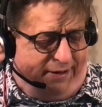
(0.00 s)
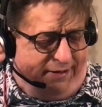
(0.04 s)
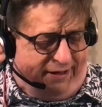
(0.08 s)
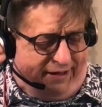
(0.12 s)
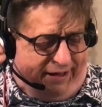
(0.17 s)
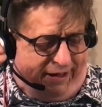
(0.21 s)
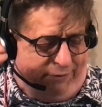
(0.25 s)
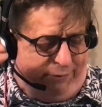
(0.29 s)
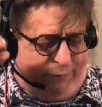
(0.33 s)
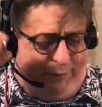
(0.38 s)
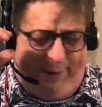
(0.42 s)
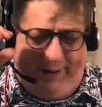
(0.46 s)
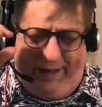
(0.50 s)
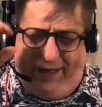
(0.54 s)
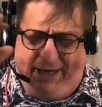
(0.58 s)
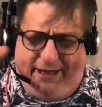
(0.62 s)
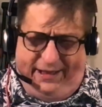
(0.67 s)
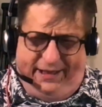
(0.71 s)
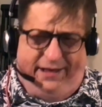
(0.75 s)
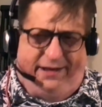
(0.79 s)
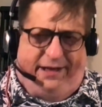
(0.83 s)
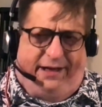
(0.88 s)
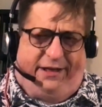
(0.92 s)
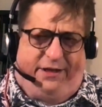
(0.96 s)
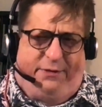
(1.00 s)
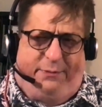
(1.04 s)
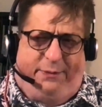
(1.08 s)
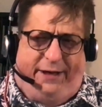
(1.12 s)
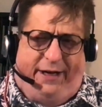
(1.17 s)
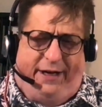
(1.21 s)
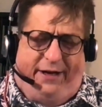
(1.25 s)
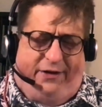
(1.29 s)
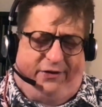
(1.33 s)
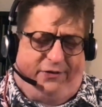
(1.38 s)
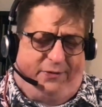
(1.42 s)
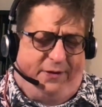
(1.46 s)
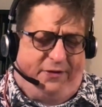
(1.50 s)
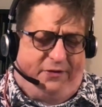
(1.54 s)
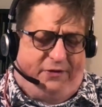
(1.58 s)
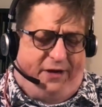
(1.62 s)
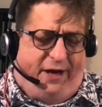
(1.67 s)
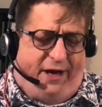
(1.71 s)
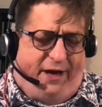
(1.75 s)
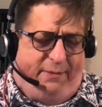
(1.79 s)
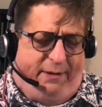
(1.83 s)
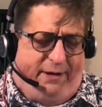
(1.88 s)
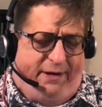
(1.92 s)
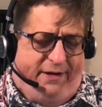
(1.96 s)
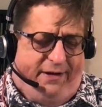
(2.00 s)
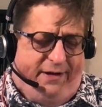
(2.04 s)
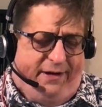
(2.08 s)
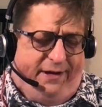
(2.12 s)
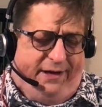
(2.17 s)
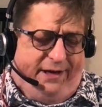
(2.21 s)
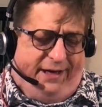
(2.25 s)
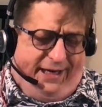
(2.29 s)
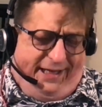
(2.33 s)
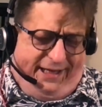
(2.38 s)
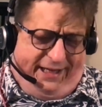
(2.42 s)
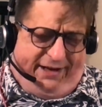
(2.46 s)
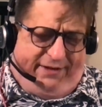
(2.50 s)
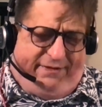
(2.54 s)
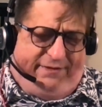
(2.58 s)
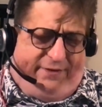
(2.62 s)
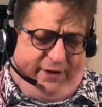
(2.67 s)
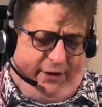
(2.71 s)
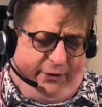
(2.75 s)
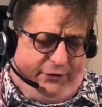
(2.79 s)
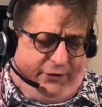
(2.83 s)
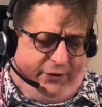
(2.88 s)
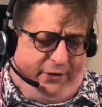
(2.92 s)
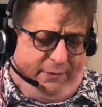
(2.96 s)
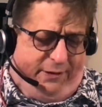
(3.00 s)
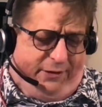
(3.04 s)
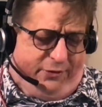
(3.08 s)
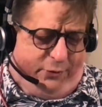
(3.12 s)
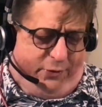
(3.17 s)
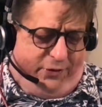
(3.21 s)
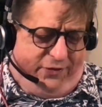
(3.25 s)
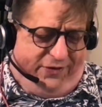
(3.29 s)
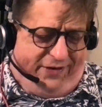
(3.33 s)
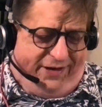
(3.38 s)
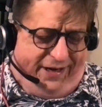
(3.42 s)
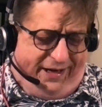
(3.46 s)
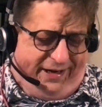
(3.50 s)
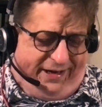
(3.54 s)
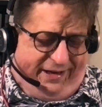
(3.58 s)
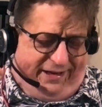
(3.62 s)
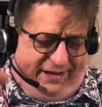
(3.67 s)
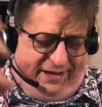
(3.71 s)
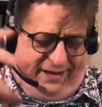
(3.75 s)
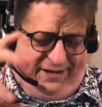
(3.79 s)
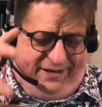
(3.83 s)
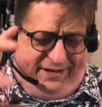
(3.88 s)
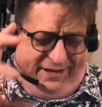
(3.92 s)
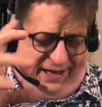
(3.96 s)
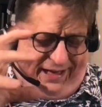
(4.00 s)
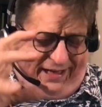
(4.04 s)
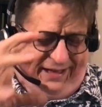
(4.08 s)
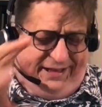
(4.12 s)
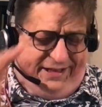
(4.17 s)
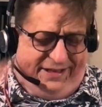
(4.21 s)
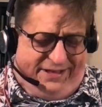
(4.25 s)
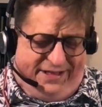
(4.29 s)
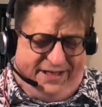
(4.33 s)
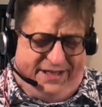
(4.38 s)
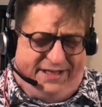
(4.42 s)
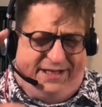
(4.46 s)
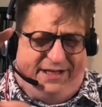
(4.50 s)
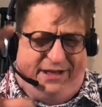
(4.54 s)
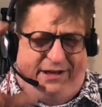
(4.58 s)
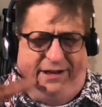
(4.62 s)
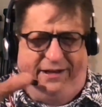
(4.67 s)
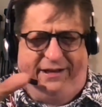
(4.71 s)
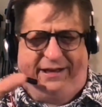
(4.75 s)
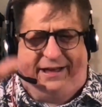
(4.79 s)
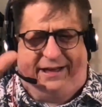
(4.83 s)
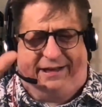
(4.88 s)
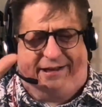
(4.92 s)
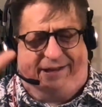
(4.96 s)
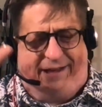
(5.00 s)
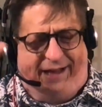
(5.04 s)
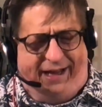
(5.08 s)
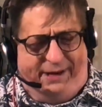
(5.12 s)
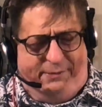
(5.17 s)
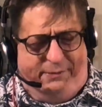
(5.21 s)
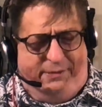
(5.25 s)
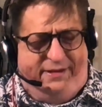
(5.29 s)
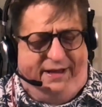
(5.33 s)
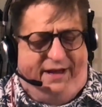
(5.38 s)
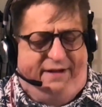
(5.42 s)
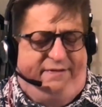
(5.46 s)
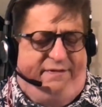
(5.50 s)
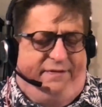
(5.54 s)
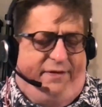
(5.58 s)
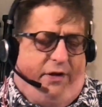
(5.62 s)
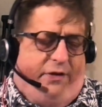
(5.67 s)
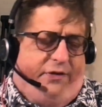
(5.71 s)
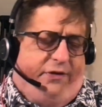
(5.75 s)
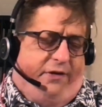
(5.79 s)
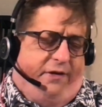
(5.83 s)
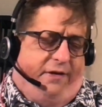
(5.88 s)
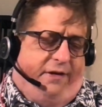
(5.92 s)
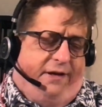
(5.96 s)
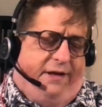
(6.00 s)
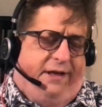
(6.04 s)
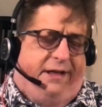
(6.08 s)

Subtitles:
Like, I really liked the beginning of Strange Academy. I think it faltered a bit towards the end. And I think this is still in line with that falter.